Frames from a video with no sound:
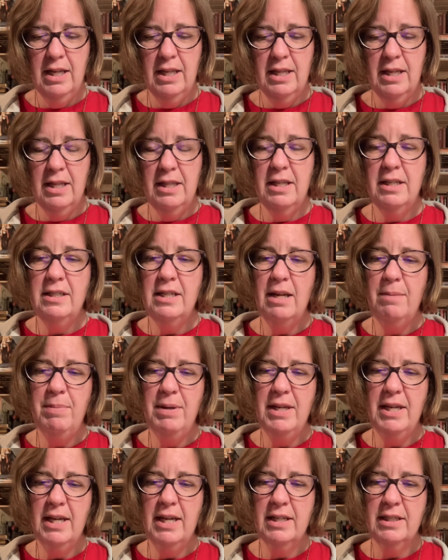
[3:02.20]
Then the day
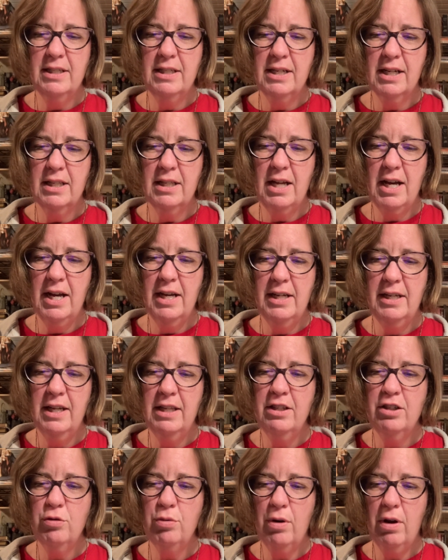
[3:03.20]
began to decline, and
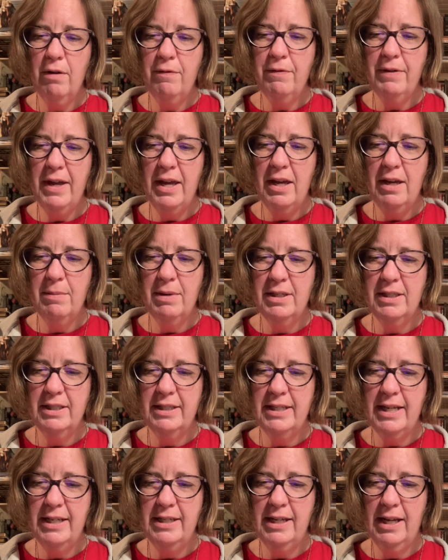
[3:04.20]
the twelve came and
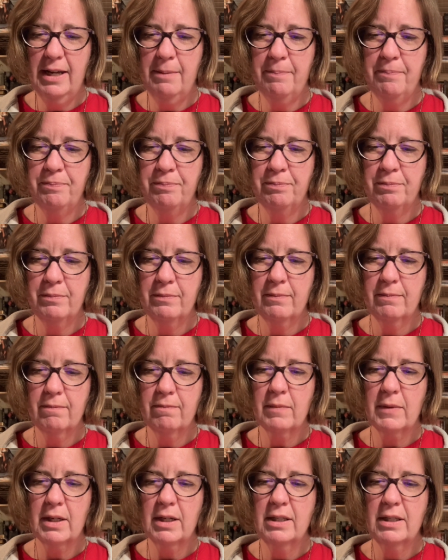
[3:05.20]
said to him,
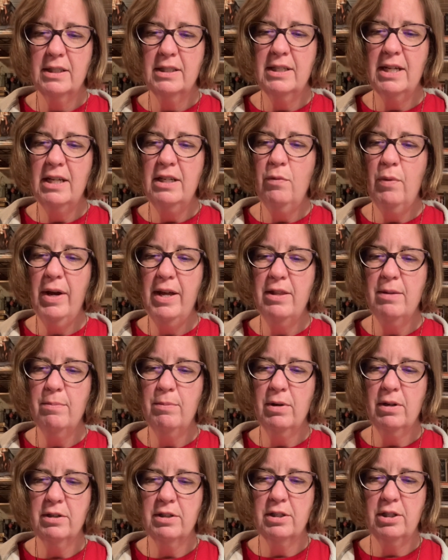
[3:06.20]
Send away the
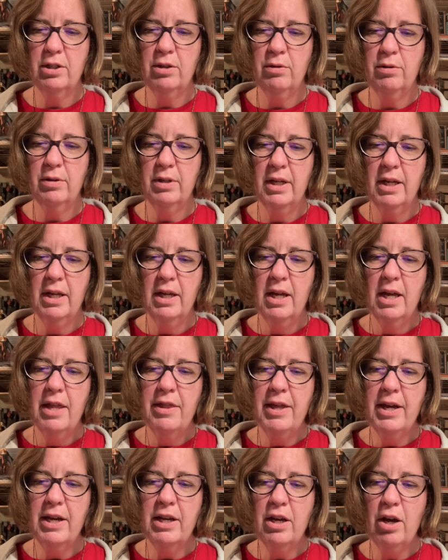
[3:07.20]
multitude,
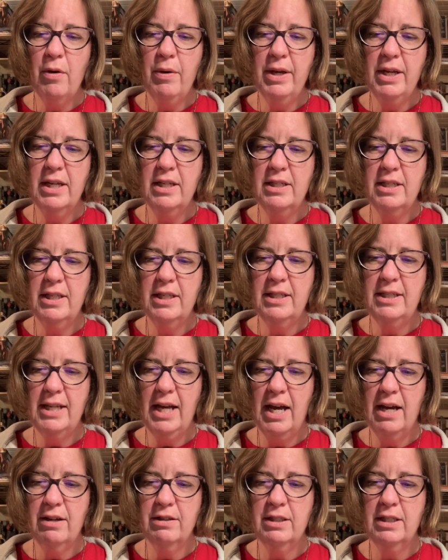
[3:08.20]
that going into the
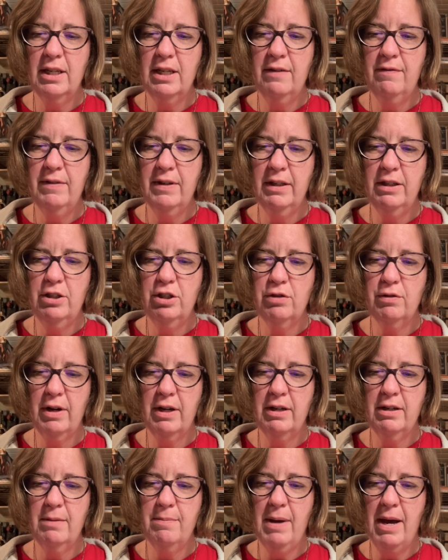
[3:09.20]
towns and villages
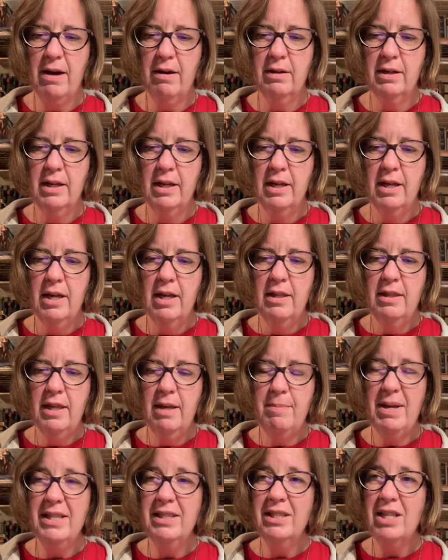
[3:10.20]
round about, they
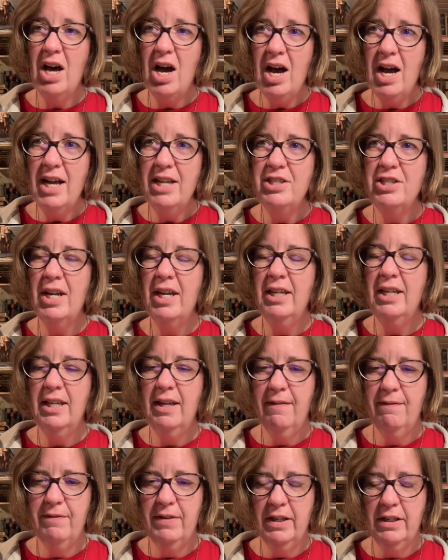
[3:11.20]
may lodge and
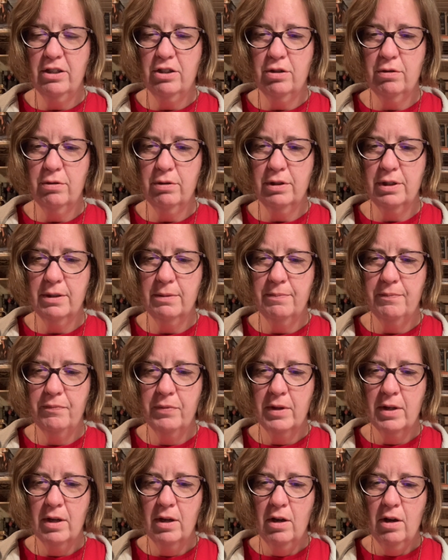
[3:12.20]
get victuals.
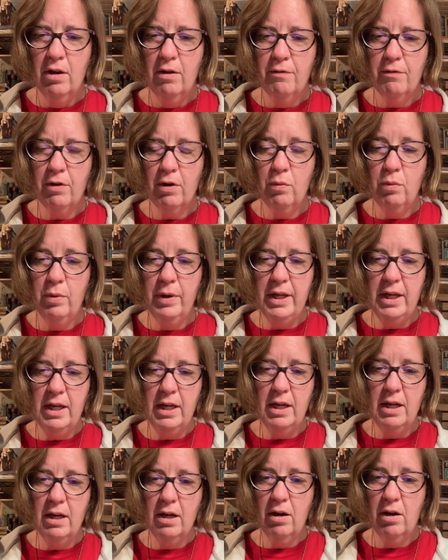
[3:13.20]
For
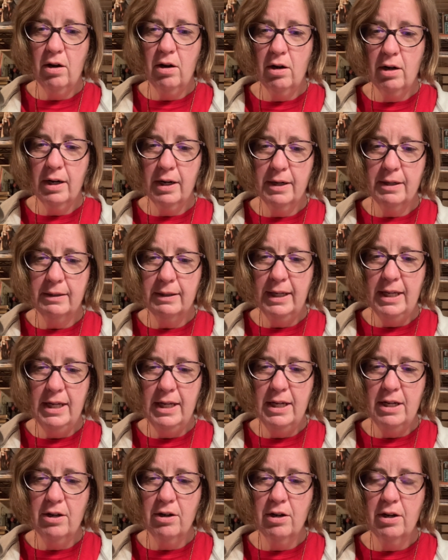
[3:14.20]
we are
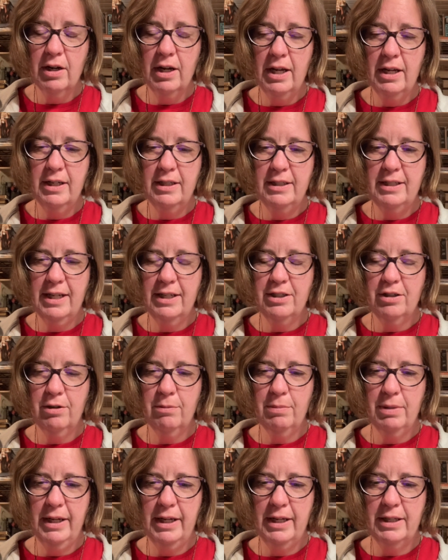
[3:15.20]
here in a desert
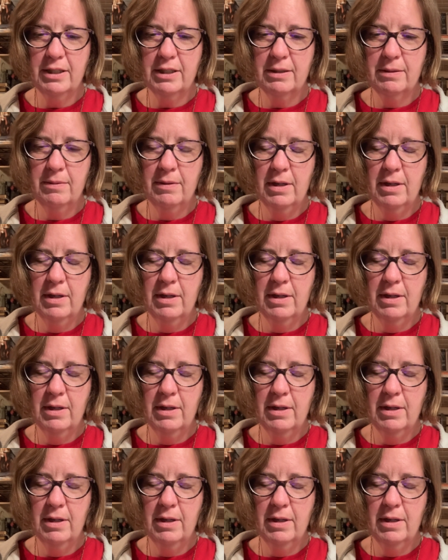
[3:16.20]
place.